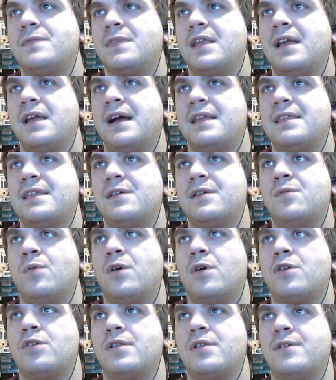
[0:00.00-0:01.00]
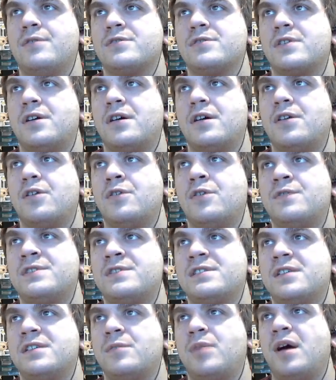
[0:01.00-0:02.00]
I think water levels I don't know if this
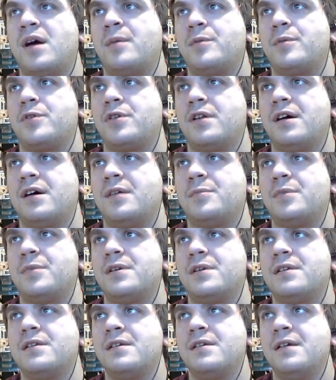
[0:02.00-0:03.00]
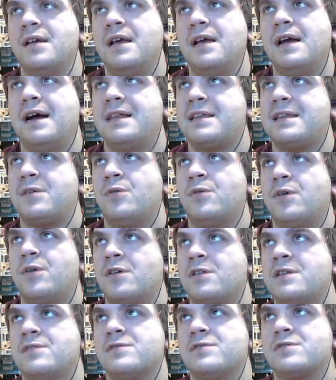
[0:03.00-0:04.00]
is unpopular or not, but I think
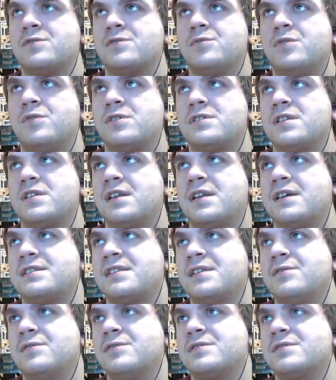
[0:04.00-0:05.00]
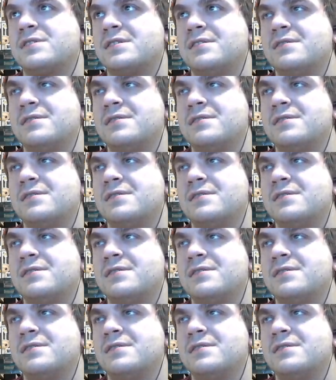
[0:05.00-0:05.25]
water levels are worse than ice levels.